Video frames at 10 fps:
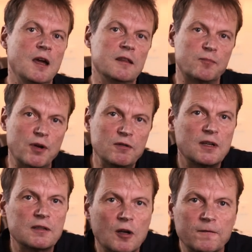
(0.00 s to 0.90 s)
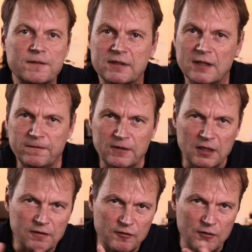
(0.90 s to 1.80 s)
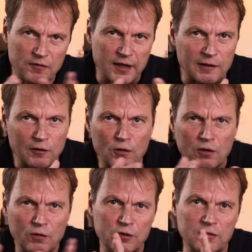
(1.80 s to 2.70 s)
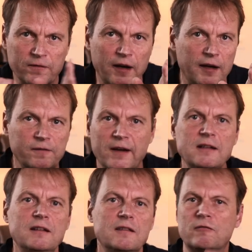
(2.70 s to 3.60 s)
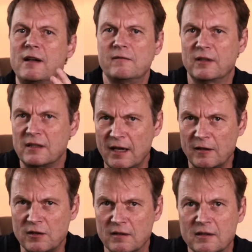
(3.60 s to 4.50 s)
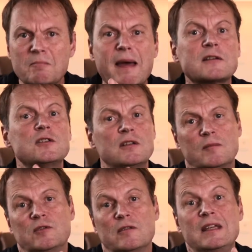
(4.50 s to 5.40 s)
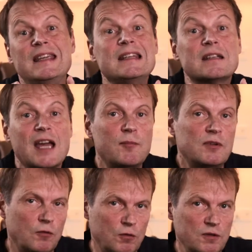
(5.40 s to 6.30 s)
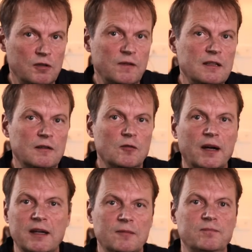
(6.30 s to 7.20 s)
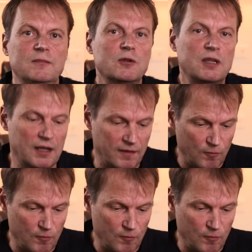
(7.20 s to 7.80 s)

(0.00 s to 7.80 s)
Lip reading: The process of sifting through that long audio file, finding the relevant sections and matching them to the in-camera audio-video by looking at